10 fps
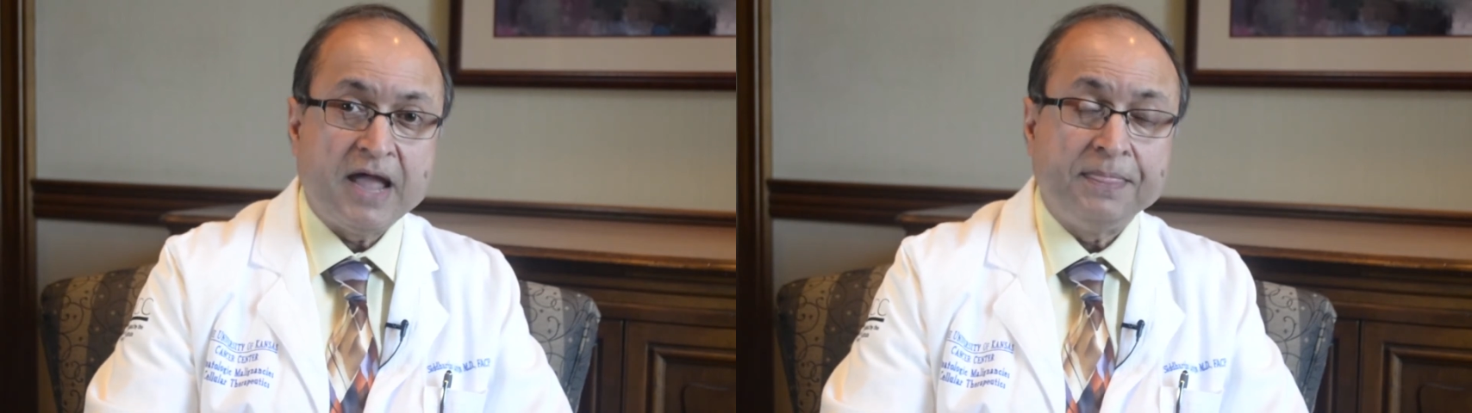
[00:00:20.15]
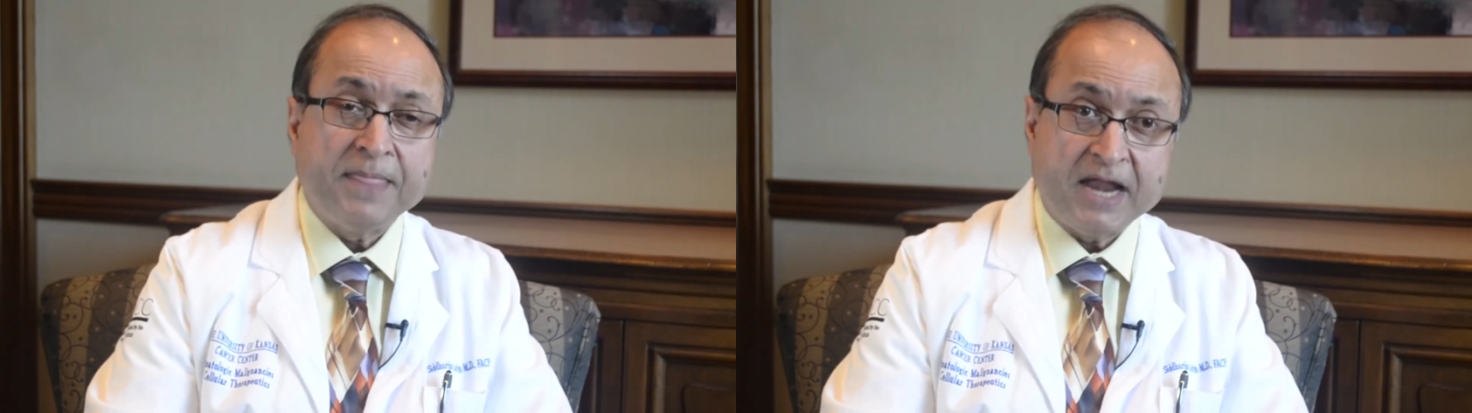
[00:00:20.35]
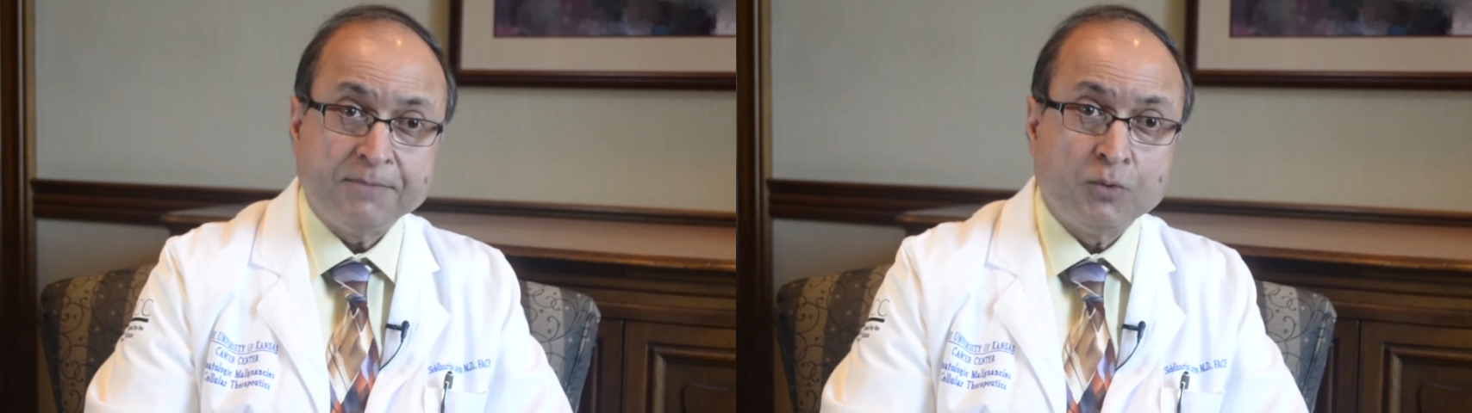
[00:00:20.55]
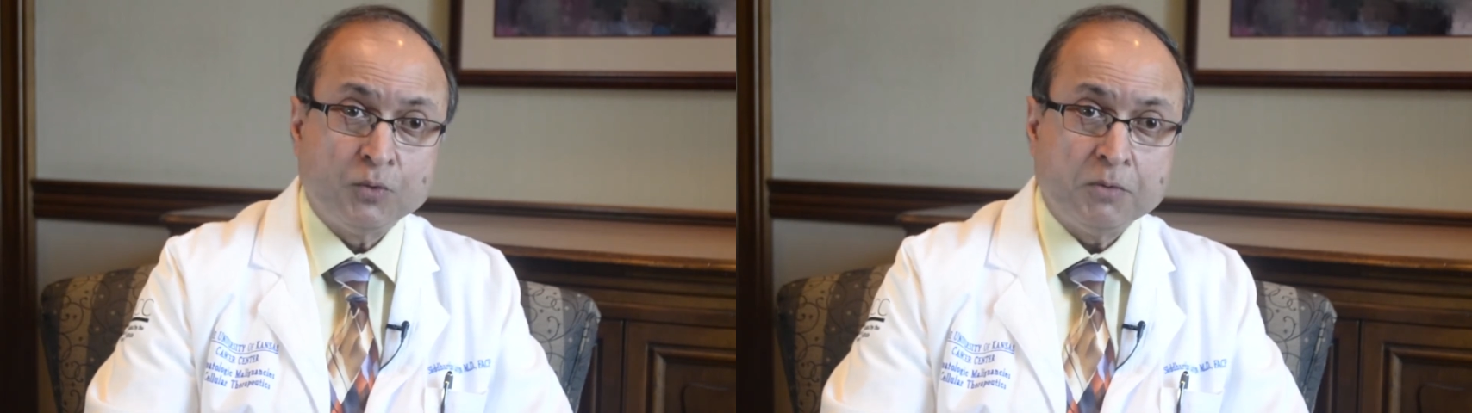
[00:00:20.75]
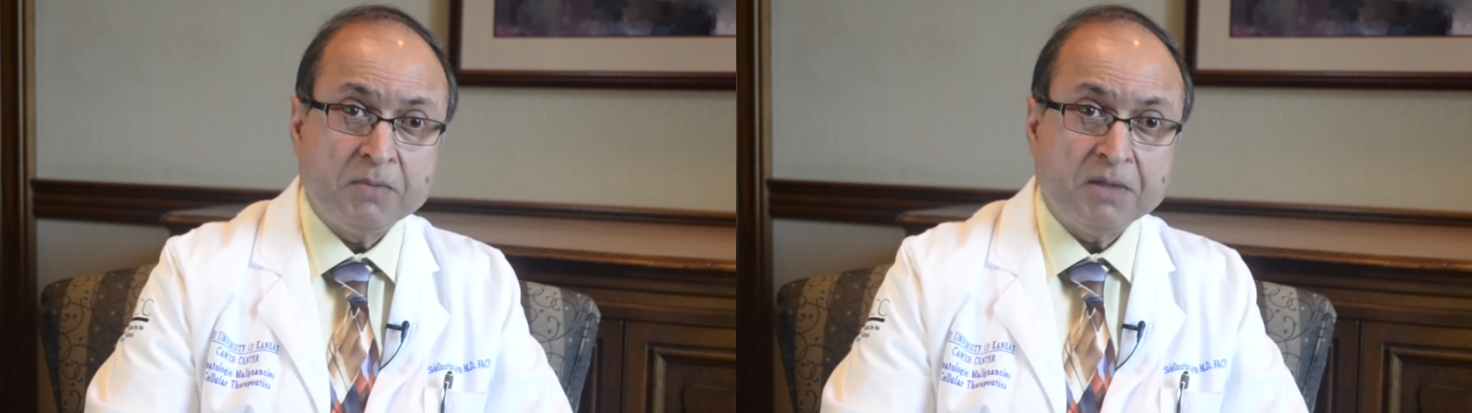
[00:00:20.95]
and that
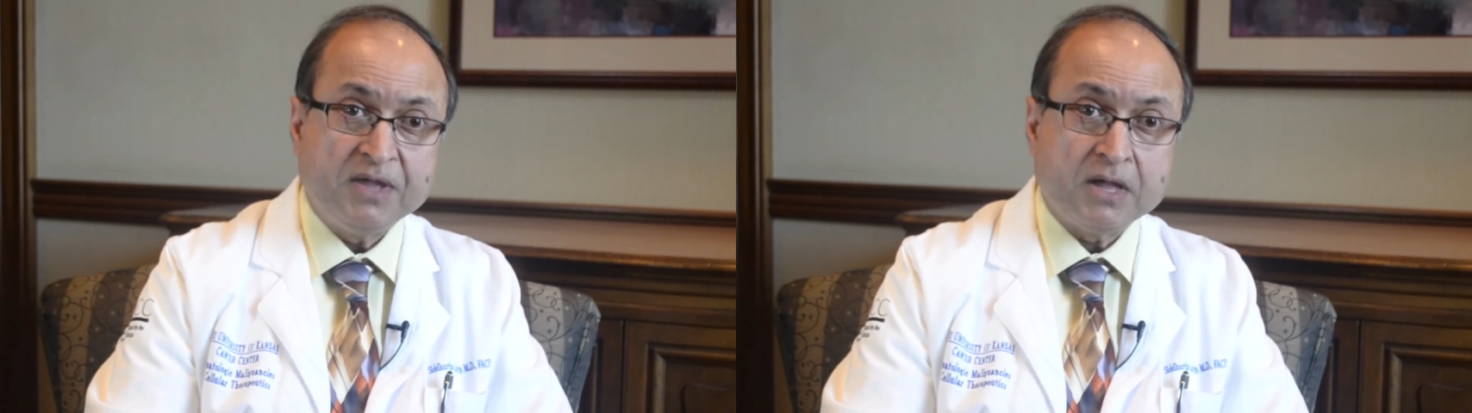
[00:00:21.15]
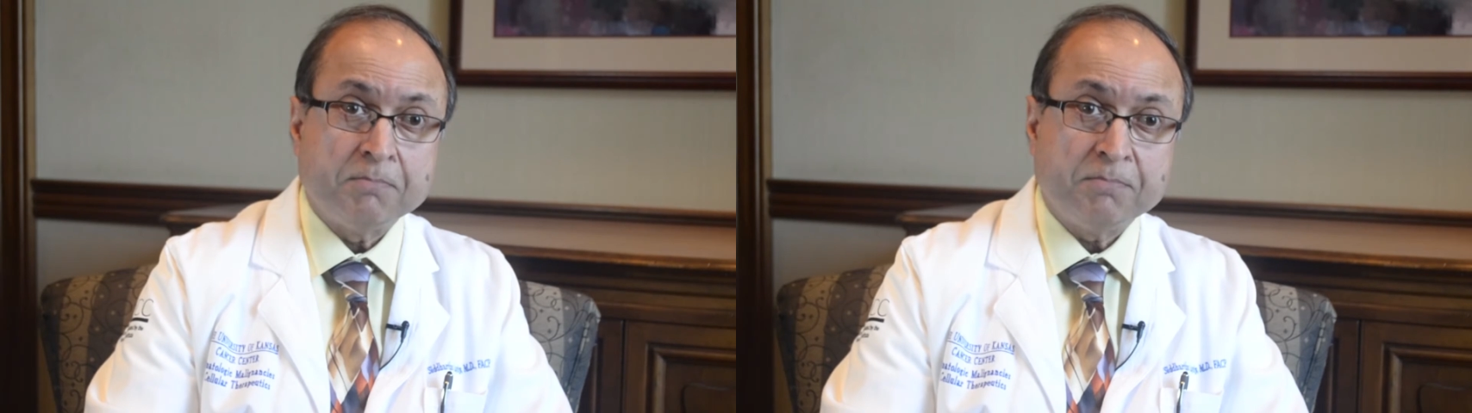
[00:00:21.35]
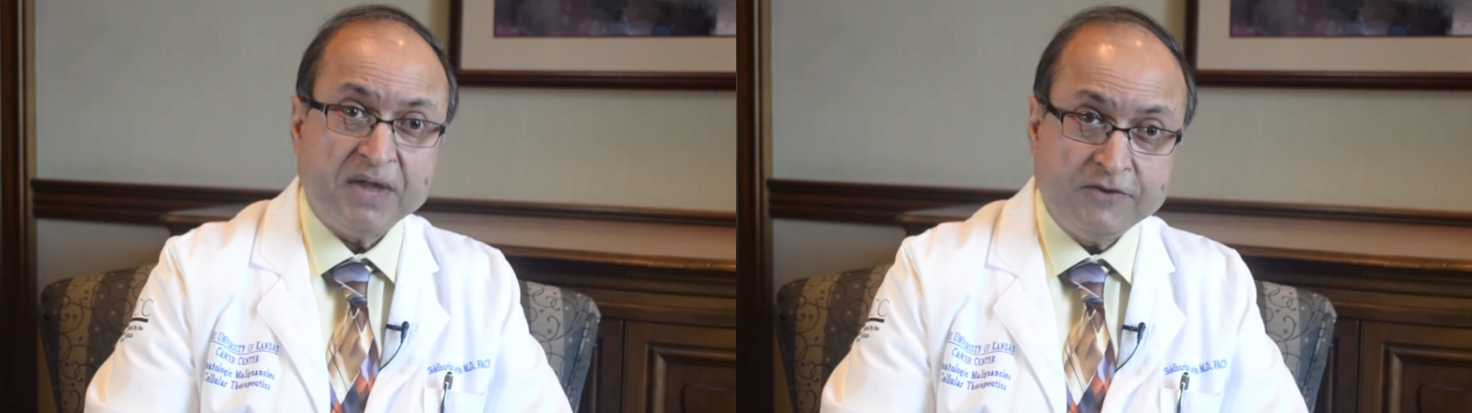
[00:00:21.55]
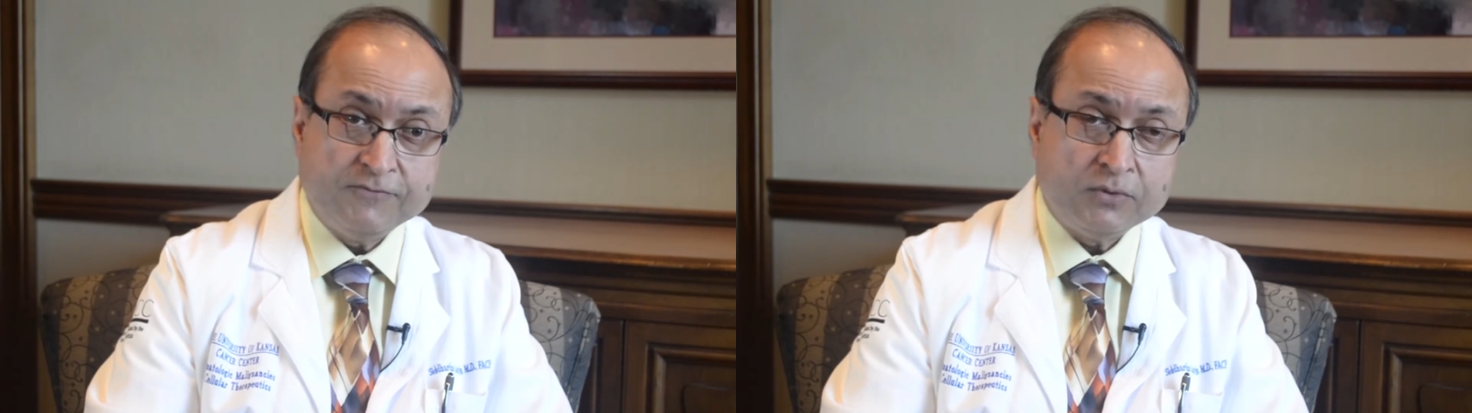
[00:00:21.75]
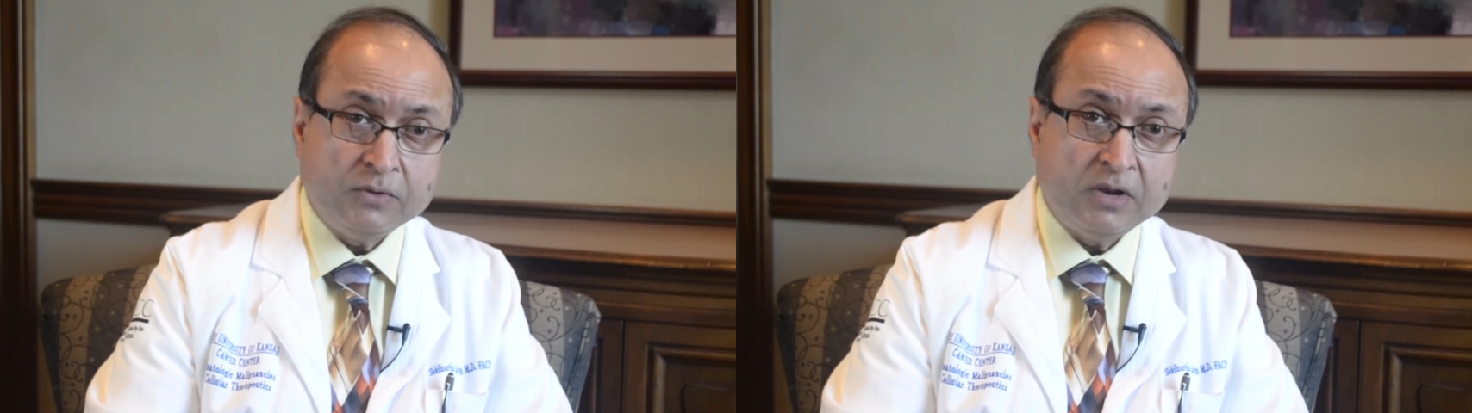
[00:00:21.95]
bone may become
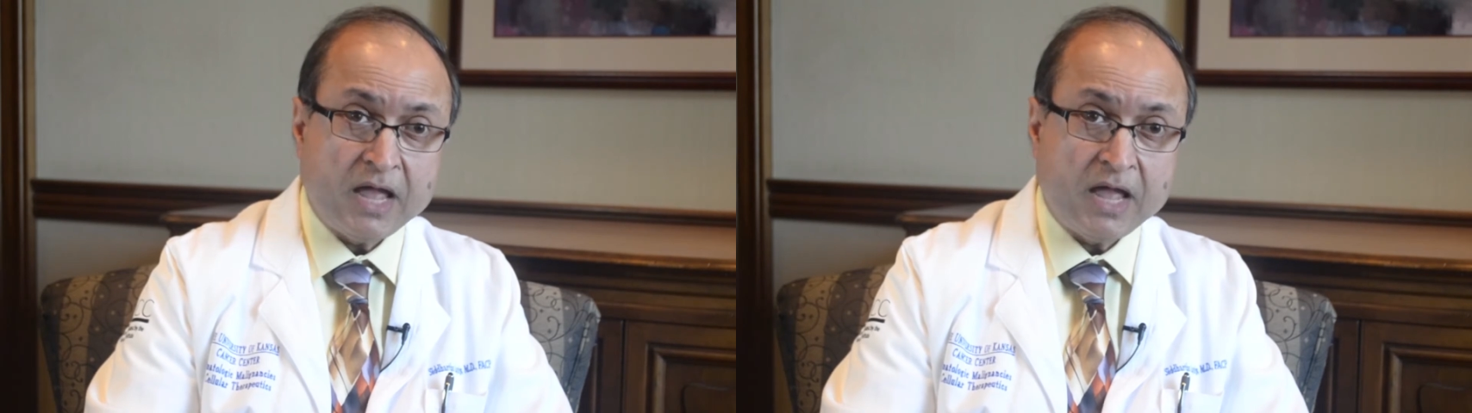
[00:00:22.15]
painful